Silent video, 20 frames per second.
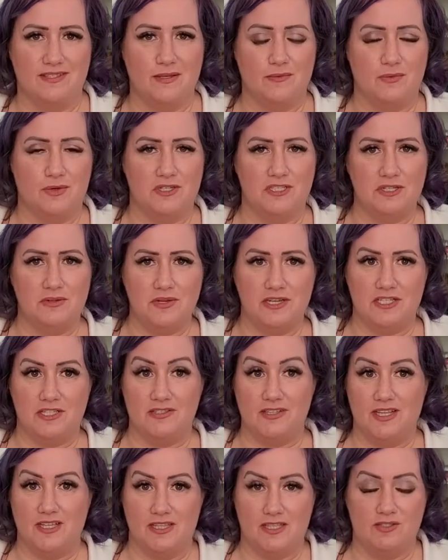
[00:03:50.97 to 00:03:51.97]
that we're doing.
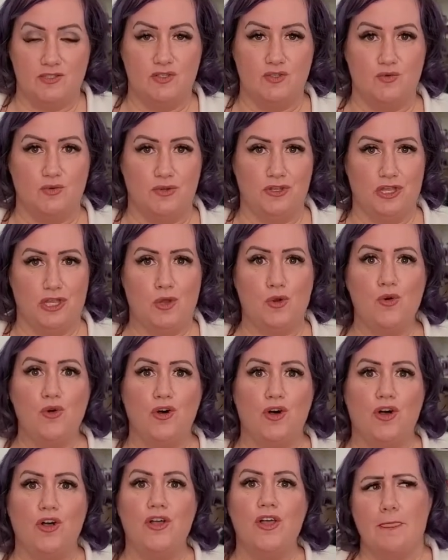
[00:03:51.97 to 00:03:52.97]
She's like, this is really
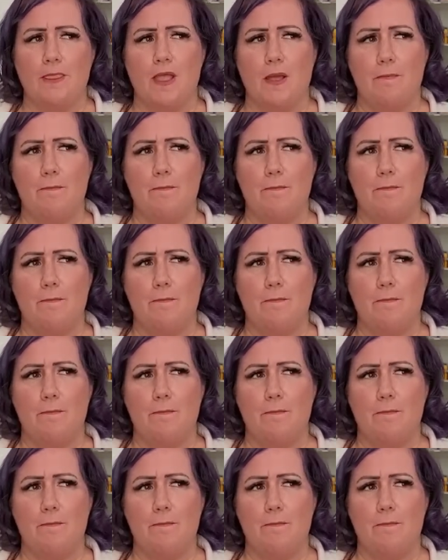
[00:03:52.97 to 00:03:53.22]
cool.